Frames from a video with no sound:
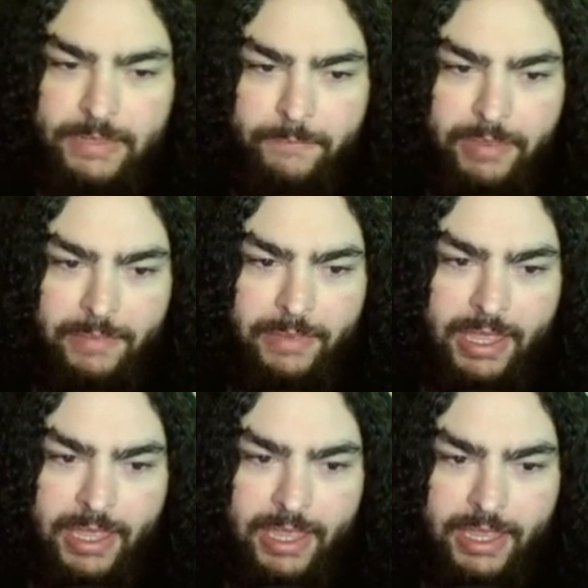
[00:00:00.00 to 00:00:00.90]

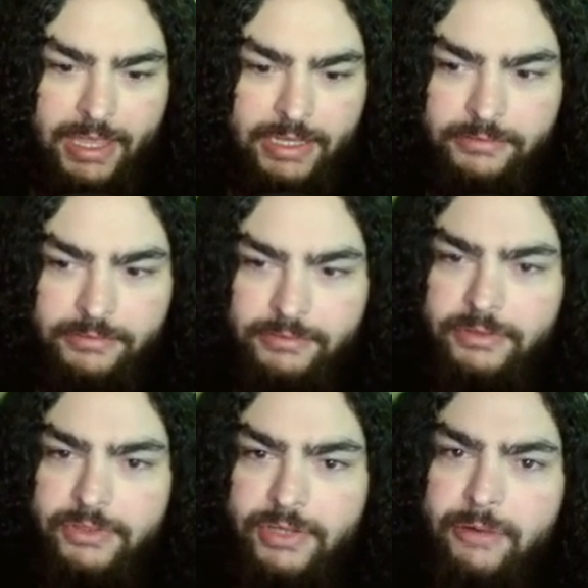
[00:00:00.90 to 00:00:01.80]
baba.
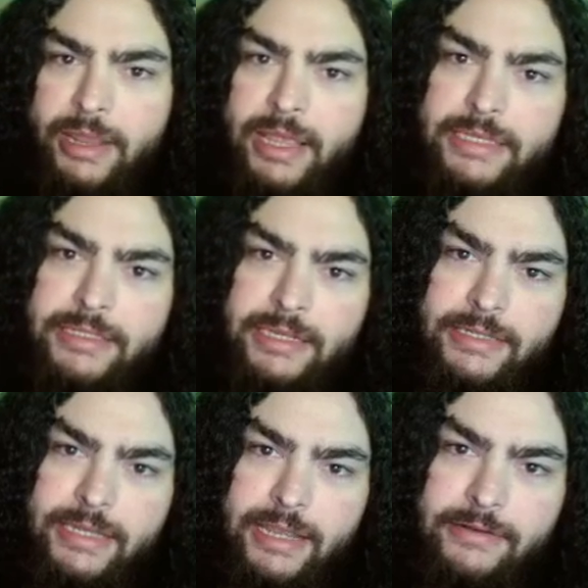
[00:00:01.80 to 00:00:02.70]
So anyway guys,
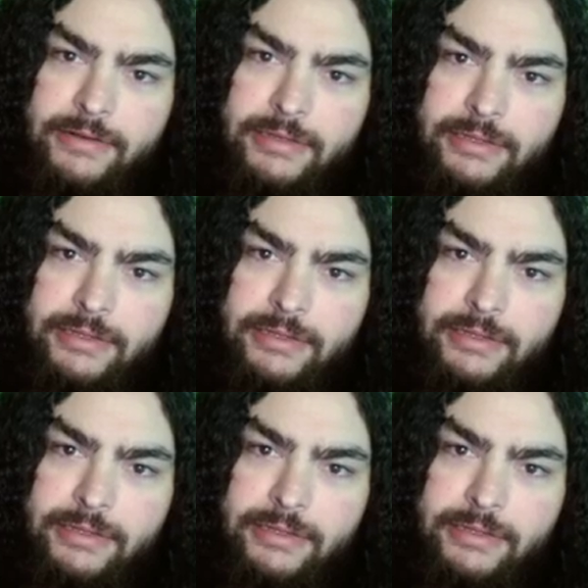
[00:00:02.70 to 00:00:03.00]
thanks again,